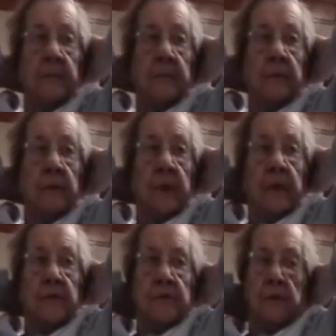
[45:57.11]
no hair
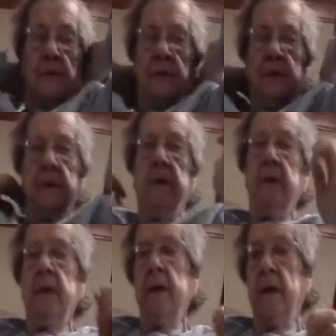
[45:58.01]
showing,
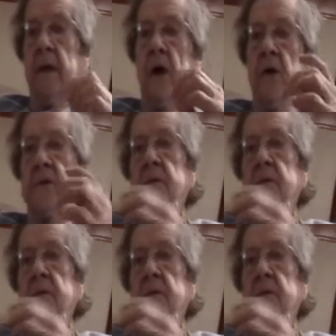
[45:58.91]
and long